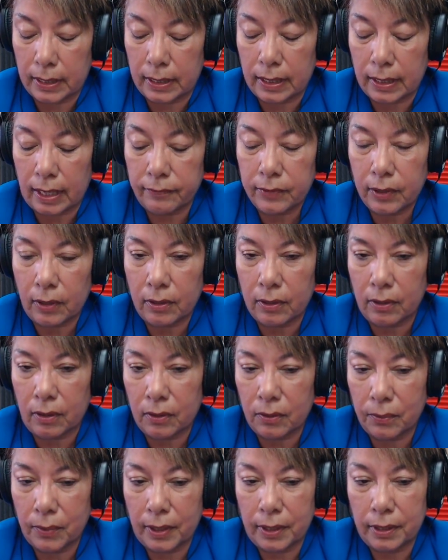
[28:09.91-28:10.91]
And I've gone all the
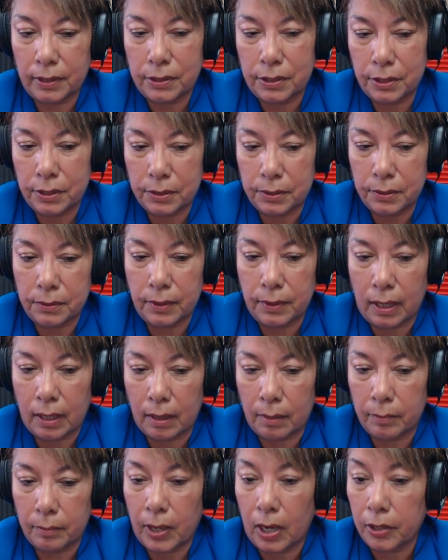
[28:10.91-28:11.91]
way to
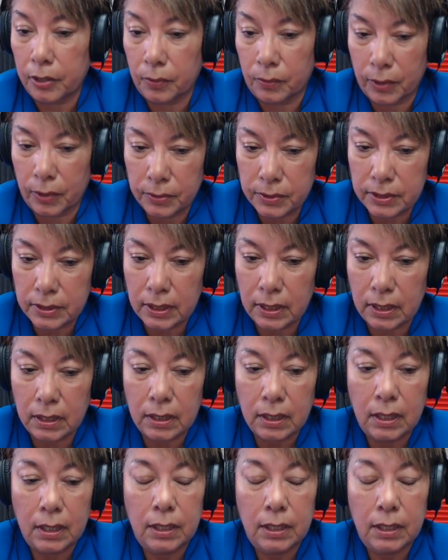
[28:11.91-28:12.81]
um, Ponderosa,